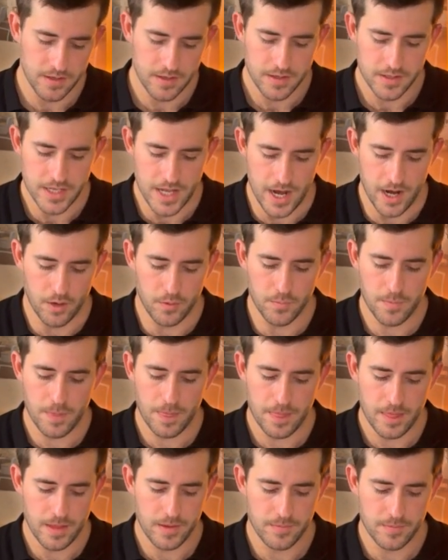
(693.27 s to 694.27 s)
Now,
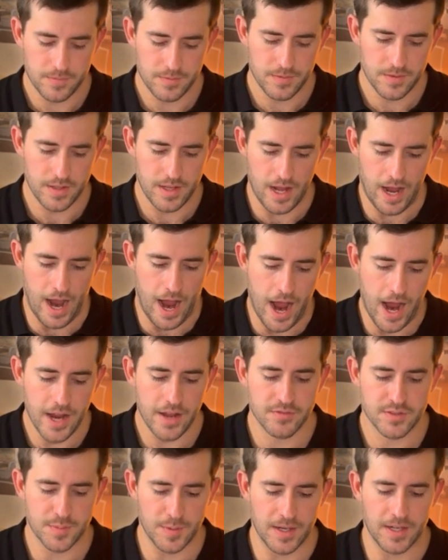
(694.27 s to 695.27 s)
I
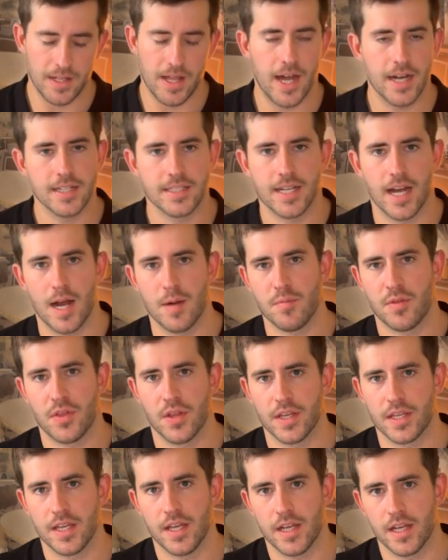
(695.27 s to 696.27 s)
have spent a lot of time
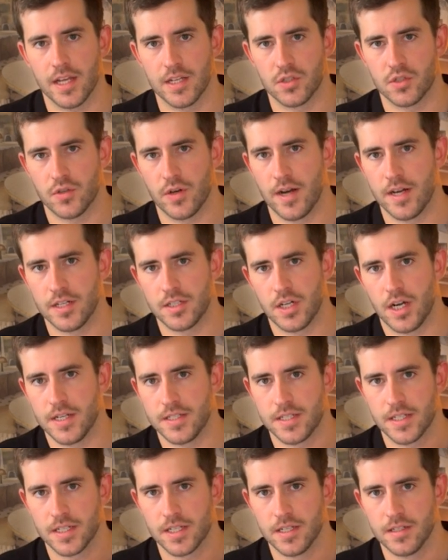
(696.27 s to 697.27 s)
thinking and
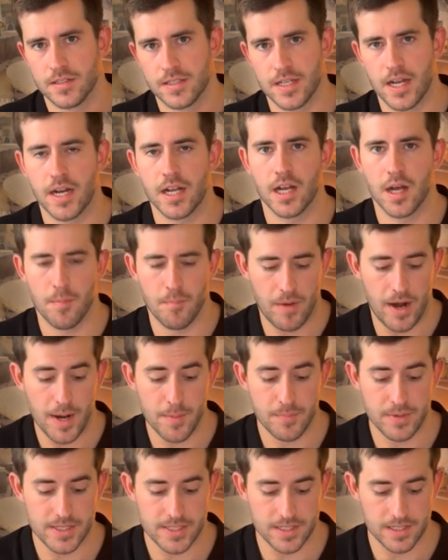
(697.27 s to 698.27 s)
strategizing and setting up my
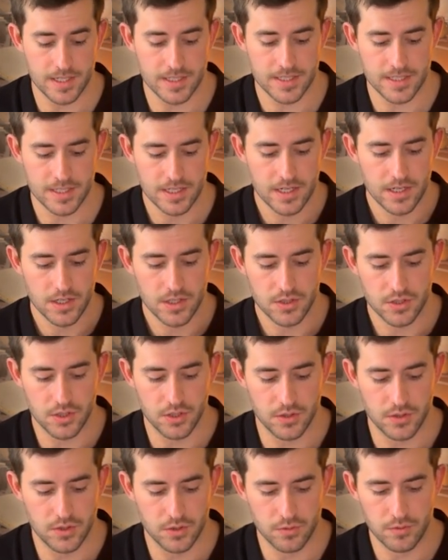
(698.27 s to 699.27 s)
business to
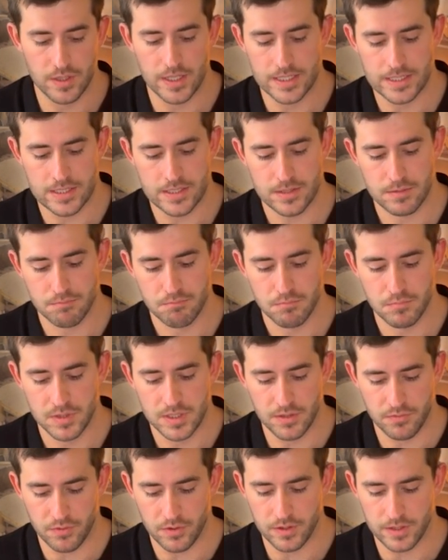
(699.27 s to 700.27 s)
do this
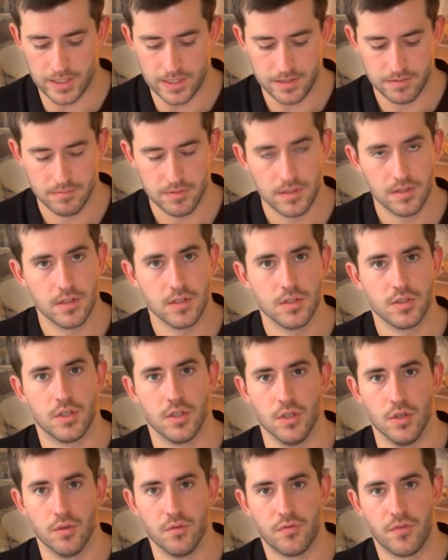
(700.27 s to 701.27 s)
differently,
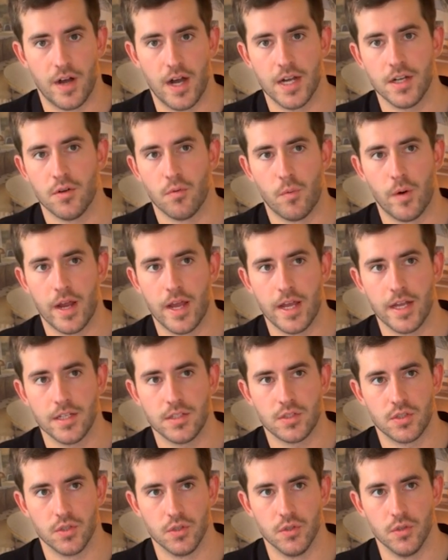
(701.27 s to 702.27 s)
to find a way
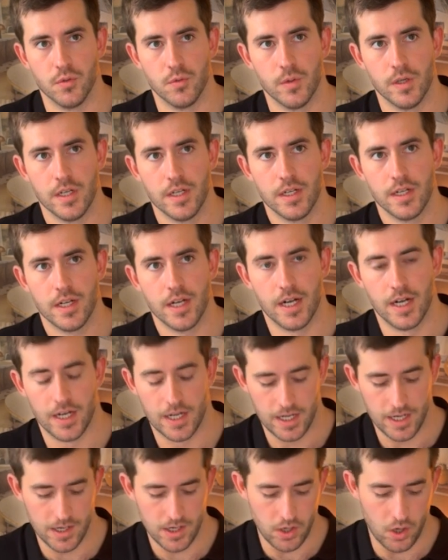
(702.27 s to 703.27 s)
to
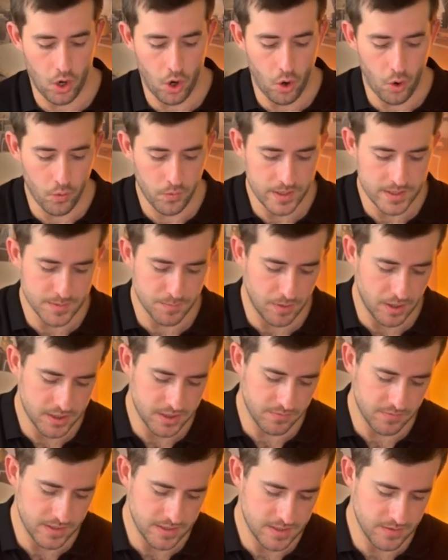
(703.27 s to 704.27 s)
own as much
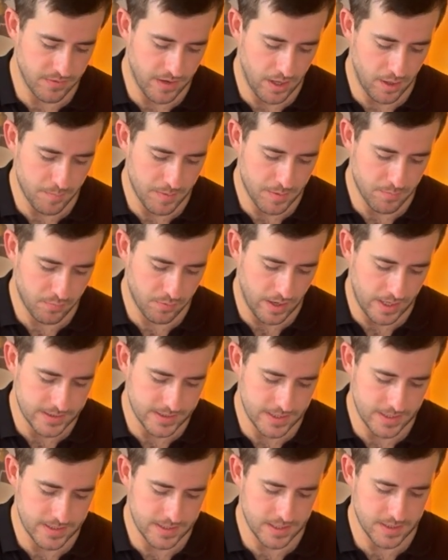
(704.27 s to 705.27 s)
of the development
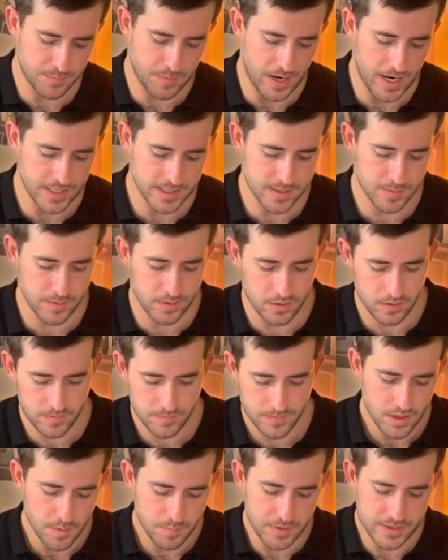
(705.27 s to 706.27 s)
process as possible,
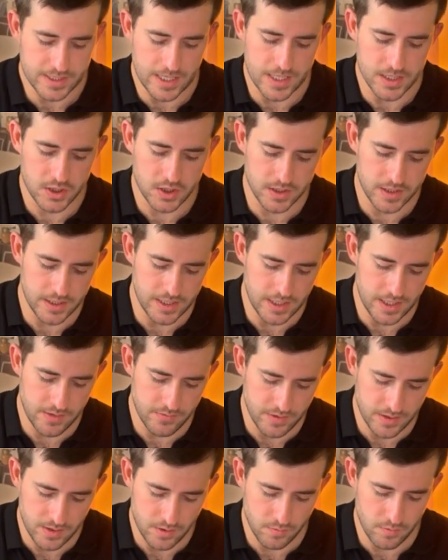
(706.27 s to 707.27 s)
potentially
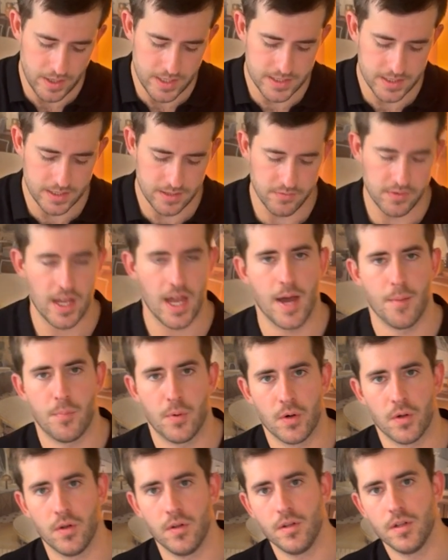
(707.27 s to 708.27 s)
even the raising of
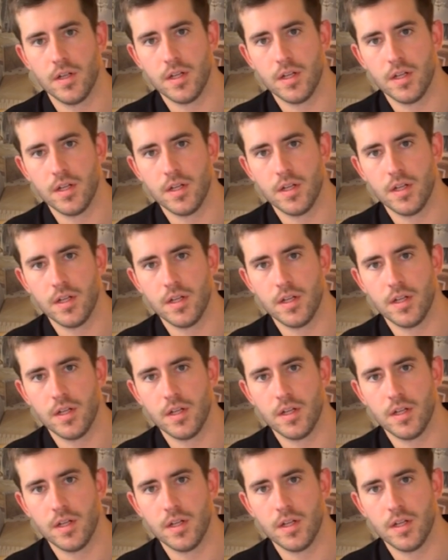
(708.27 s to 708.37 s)
capital,